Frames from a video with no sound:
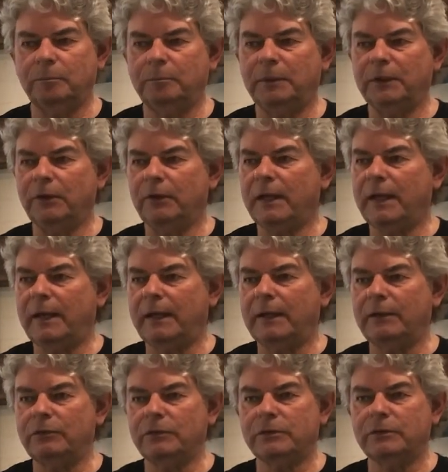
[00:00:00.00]
bigger
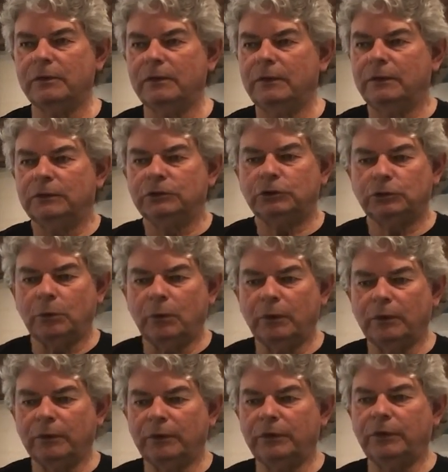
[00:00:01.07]
hands,
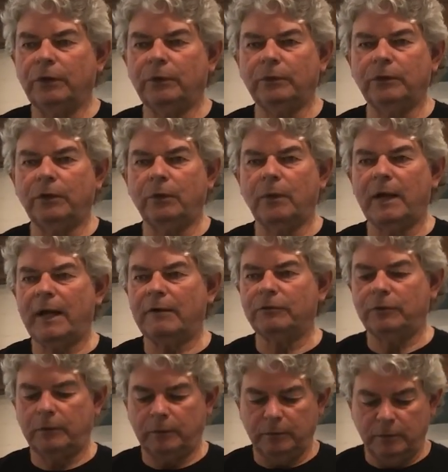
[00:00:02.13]
shorter, you don't have
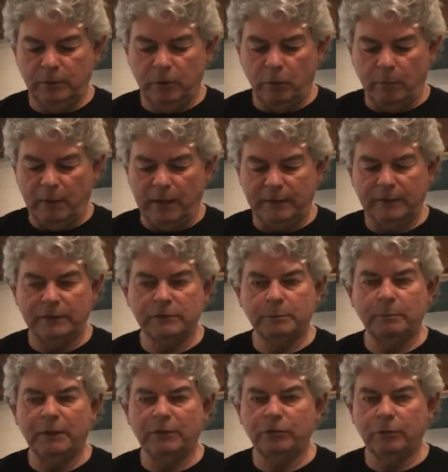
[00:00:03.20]
to go by this
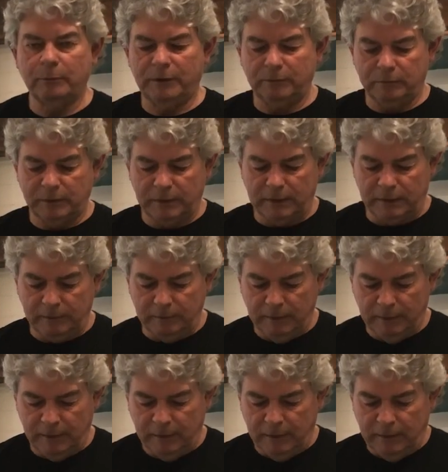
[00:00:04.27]
measurement, okay?
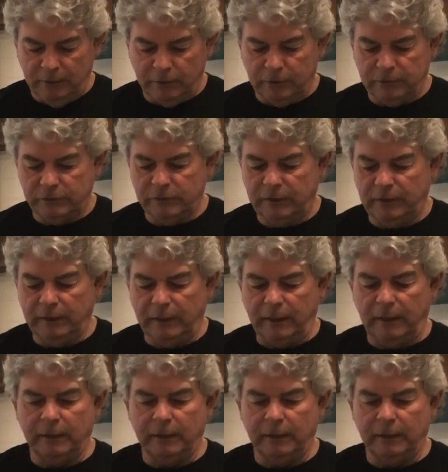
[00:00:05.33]
Because the